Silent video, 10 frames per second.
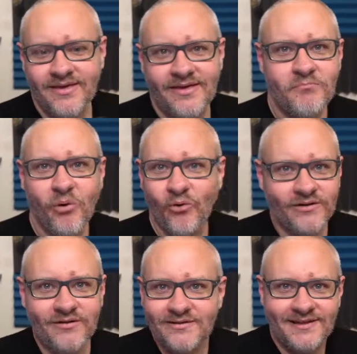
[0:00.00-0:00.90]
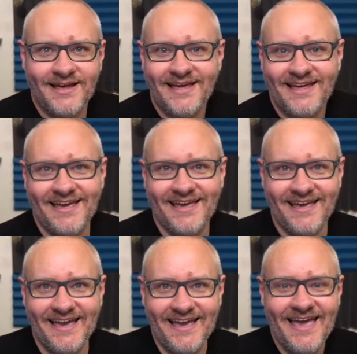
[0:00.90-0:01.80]
portal
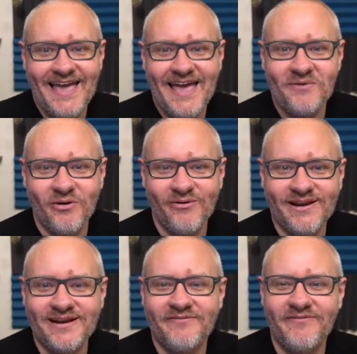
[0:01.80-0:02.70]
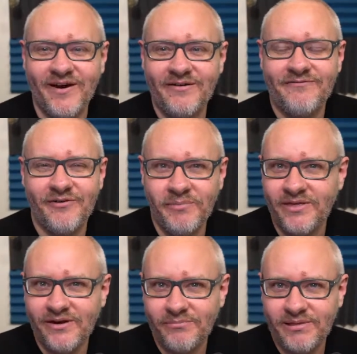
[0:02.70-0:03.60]
and we were in a very
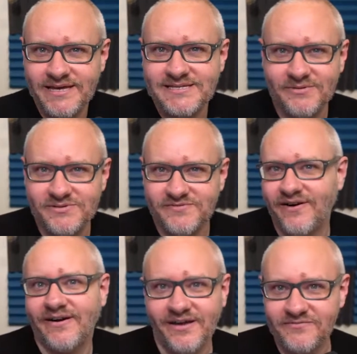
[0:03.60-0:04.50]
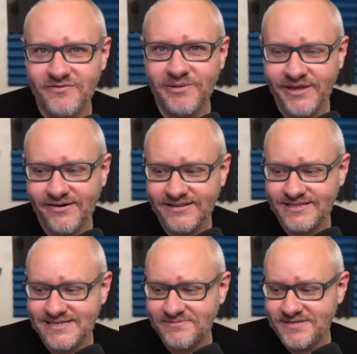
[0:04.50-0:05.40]
familiar place that was very unfamiliar at the
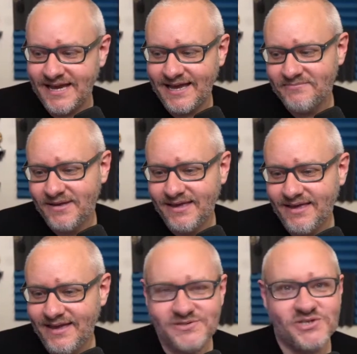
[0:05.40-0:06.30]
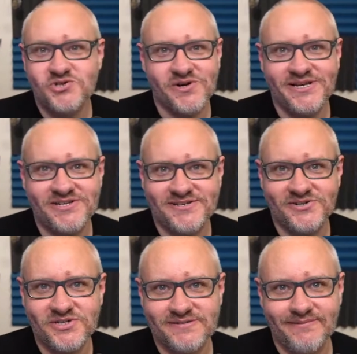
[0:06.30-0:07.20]
same time. It was the strangest
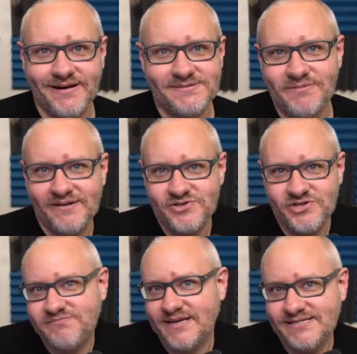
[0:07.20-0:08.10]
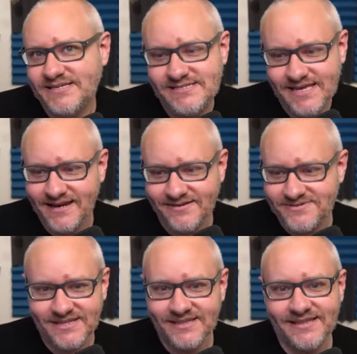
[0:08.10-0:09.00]
church experience, but it was just because of the aesthetic. It was
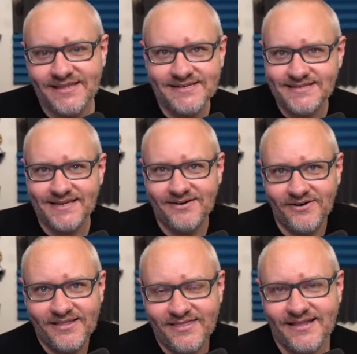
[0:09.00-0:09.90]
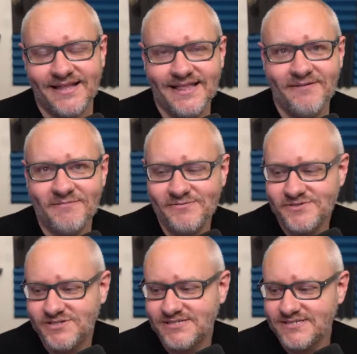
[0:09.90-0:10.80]
nothing they did or anything like that, but it was
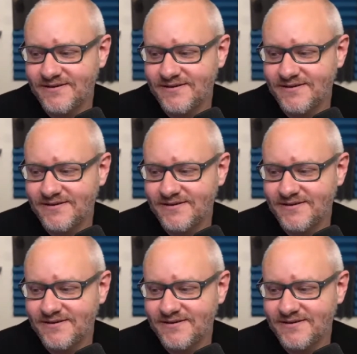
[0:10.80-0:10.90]
just